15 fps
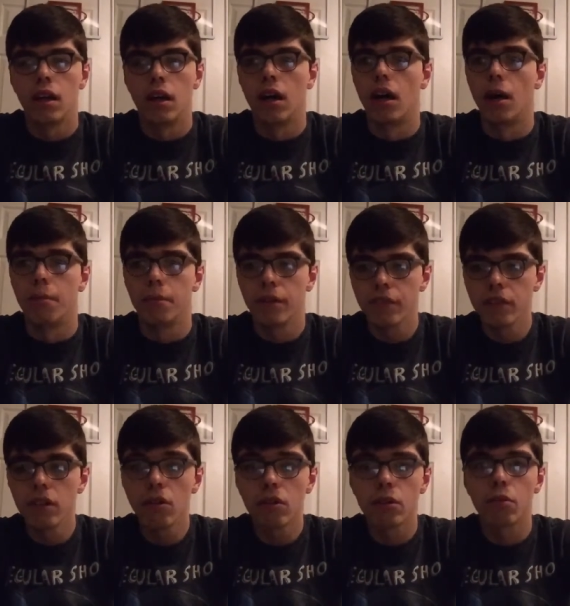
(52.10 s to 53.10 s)
If you
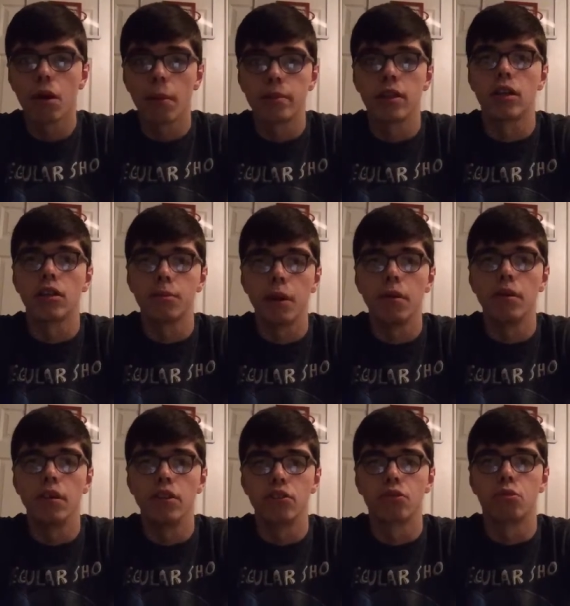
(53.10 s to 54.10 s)
don't know what I'm talking about,
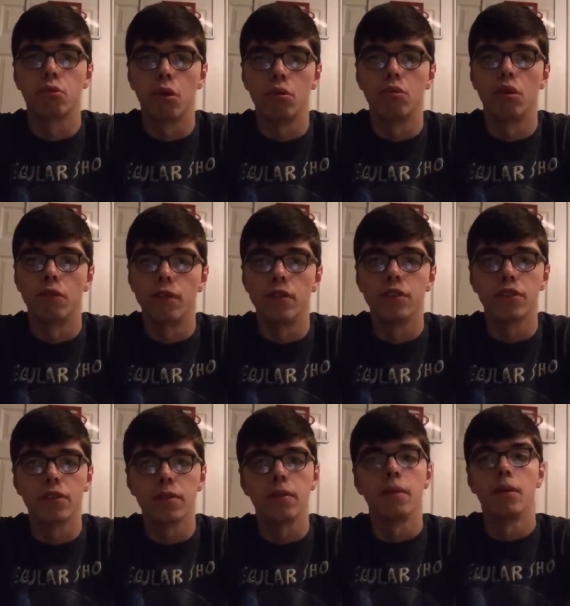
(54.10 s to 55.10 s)
it's Road
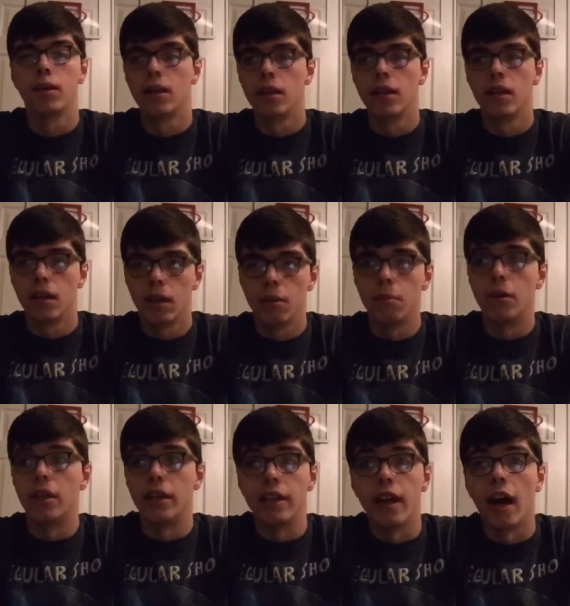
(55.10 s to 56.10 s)
Rovers.
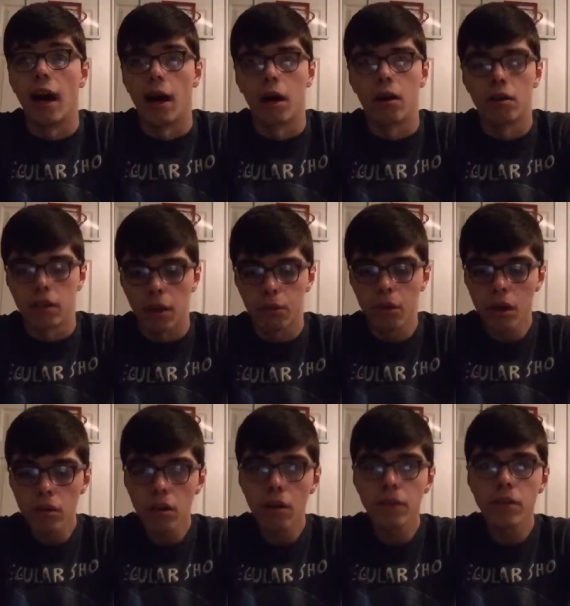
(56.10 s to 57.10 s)
But yeah, now
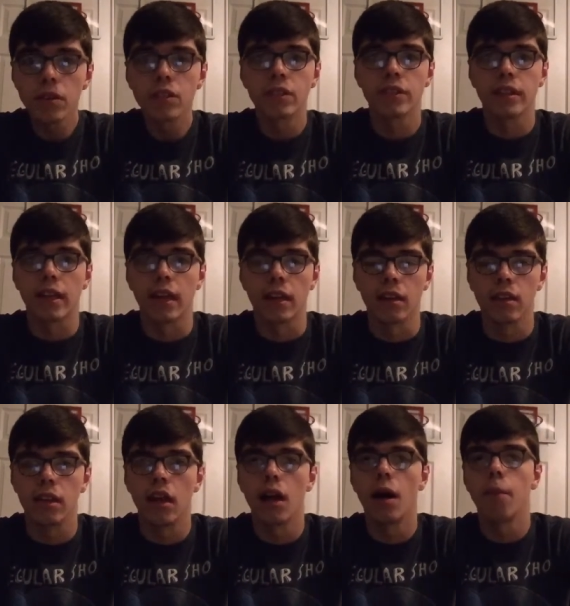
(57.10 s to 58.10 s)
Road Rovers,
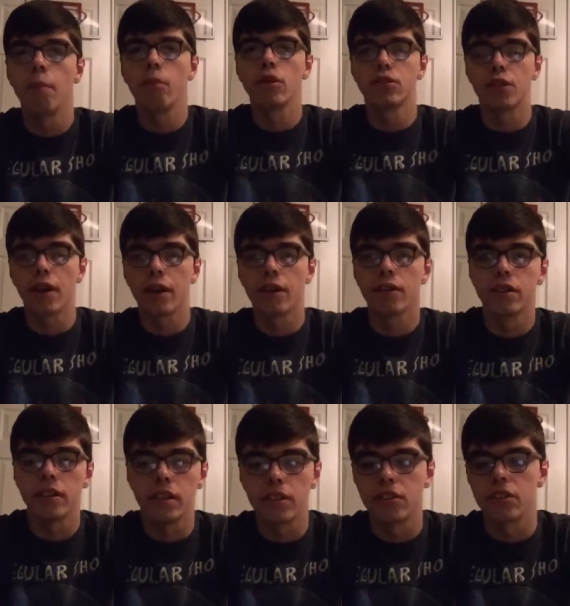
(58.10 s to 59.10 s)
was aired
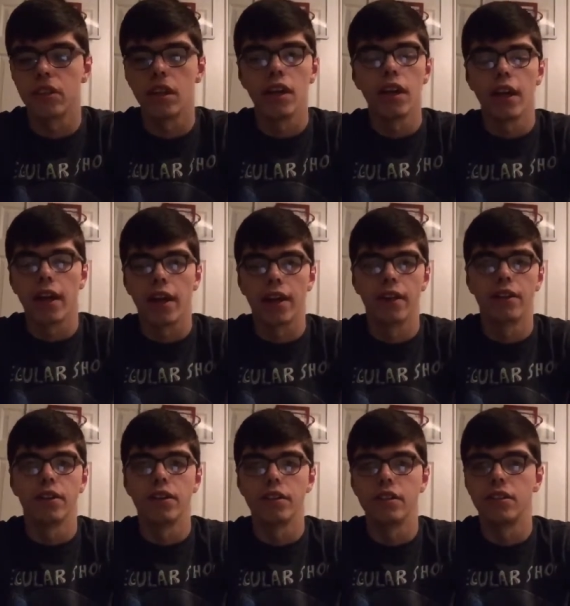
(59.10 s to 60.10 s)
in this
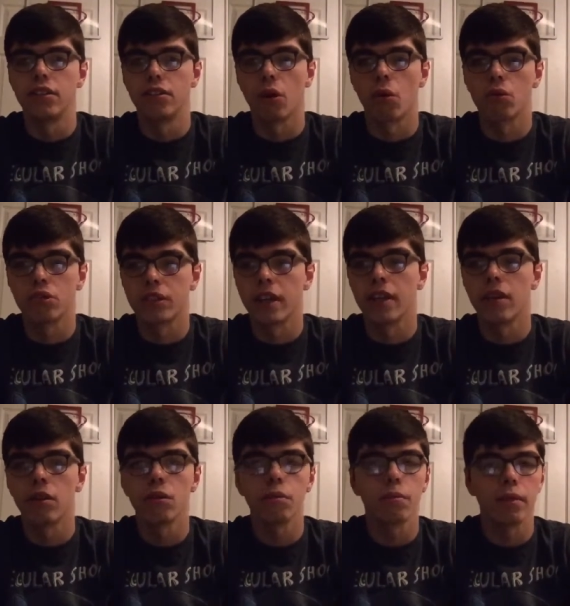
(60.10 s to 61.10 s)
old
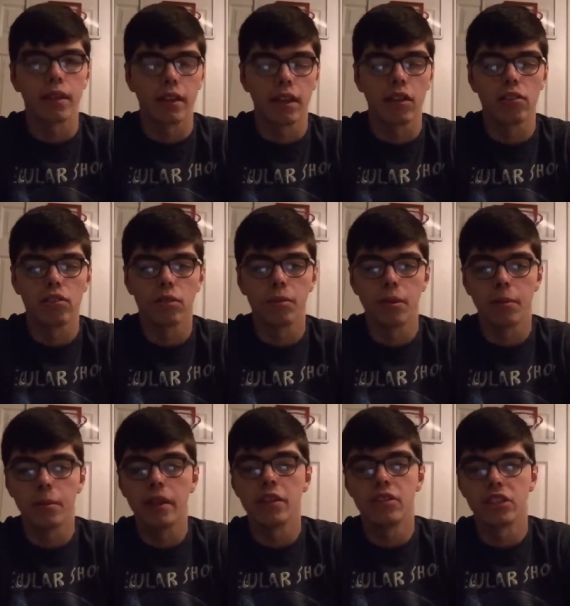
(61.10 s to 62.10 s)
channel, in Kids
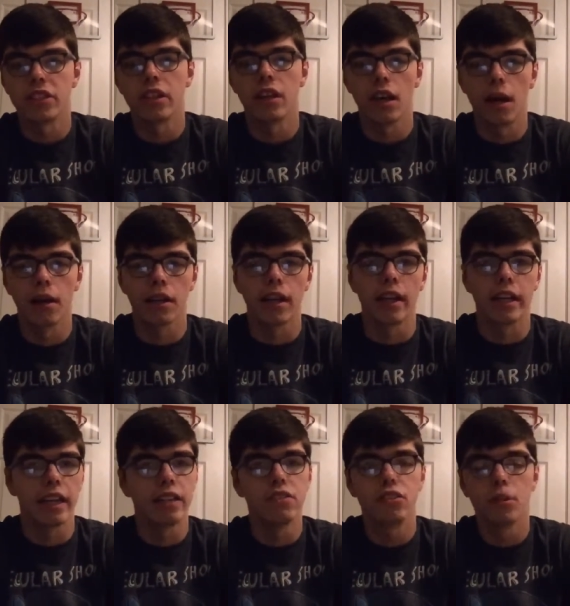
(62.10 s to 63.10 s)
WB, in
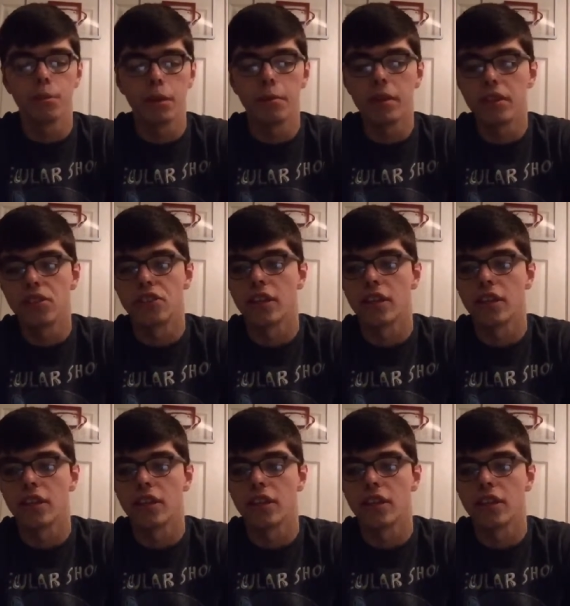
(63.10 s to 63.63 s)
Kids WB's